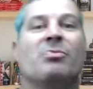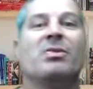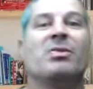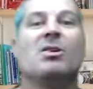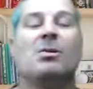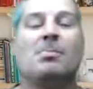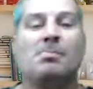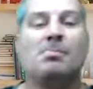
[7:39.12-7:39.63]

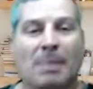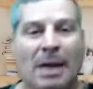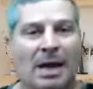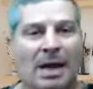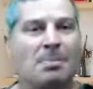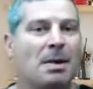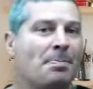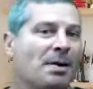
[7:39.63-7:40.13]
There
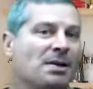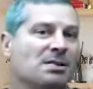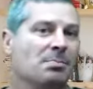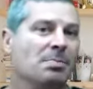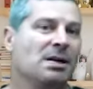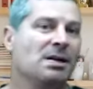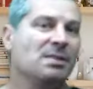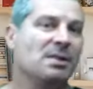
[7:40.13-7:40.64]
may be
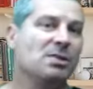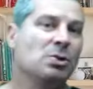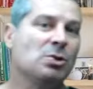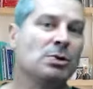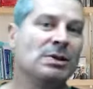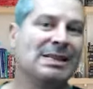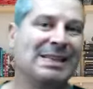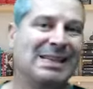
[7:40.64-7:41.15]
possibility
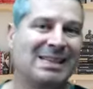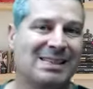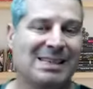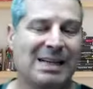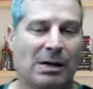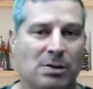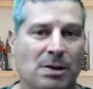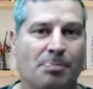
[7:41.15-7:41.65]
to
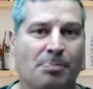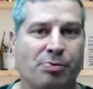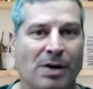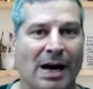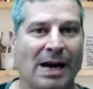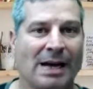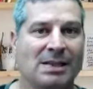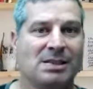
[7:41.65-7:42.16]
discount the
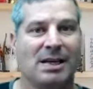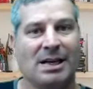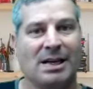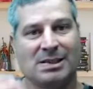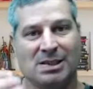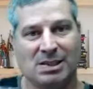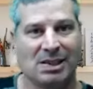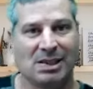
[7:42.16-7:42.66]
price
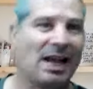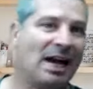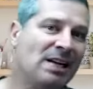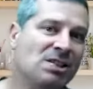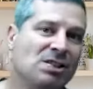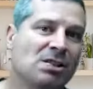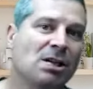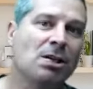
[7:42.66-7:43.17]
and
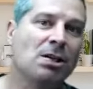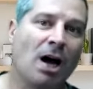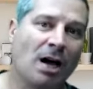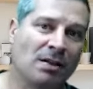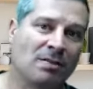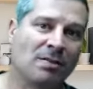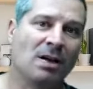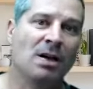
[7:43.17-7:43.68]
slice the
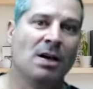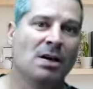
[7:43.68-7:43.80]
lot.